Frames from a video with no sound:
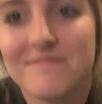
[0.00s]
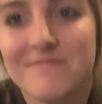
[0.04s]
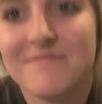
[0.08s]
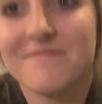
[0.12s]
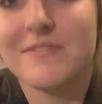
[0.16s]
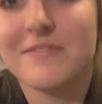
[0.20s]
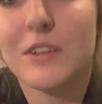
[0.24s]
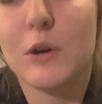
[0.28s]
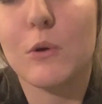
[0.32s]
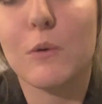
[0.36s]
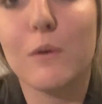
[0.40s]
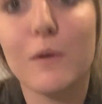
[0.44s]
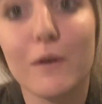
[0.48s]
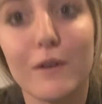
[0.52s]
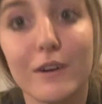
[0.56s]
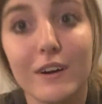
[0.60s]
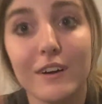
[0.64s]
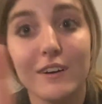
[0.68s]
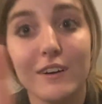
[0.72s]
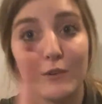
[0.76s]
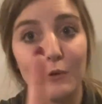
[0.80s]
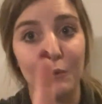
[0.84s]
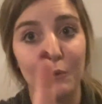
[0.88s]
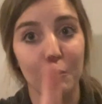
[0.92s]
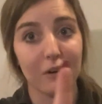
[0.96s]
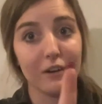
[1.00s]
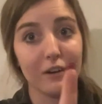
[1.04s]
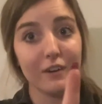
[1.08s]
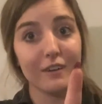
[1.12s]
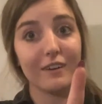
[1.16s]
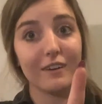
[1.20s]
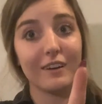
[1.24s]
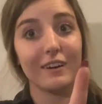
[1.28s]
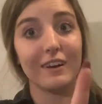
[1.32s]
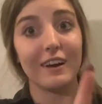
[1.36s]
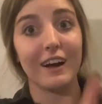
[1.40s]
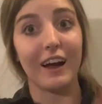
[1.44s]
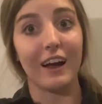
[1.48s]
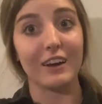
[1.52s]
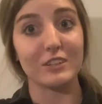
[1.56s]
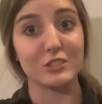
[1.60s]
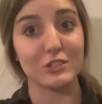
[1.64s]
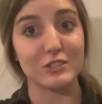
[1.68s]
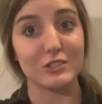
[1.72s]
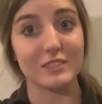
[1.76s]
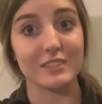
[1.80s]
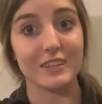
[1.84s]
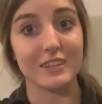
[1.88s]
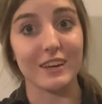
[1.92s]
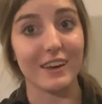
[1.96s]
Or I should
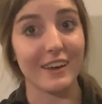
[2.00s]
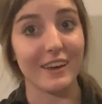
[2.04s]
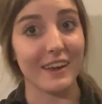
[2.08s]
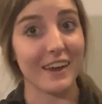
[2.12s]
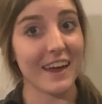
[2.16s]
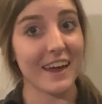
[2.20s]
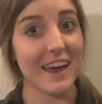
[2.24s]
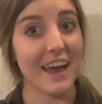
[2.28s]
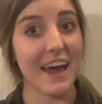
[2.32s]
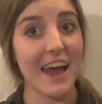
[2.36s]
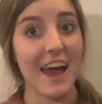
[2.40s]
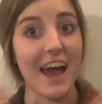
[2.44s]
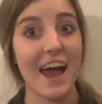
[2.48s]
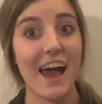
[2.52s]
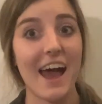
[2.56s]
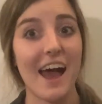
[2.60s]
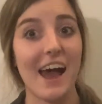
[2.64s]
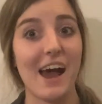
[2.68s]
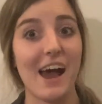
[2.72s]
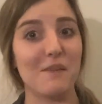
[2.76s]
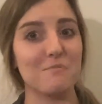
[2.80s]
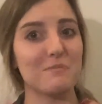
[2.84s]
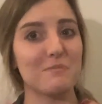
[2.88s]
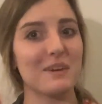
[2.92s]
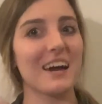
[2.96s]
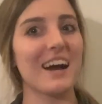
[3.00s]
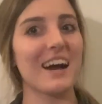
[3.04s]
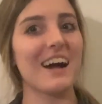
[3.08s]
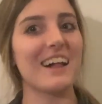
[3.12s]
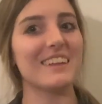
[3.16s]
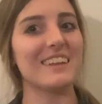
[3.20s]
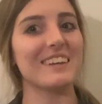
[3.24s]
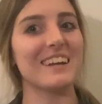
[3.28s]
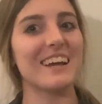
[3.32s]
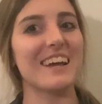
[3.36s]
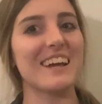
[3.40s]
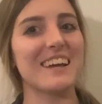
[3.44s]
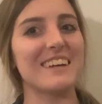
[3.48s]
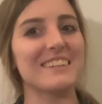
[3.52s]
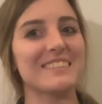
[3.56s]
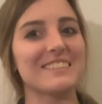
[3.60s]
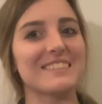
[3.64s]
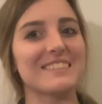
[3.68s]
say, happy holidays.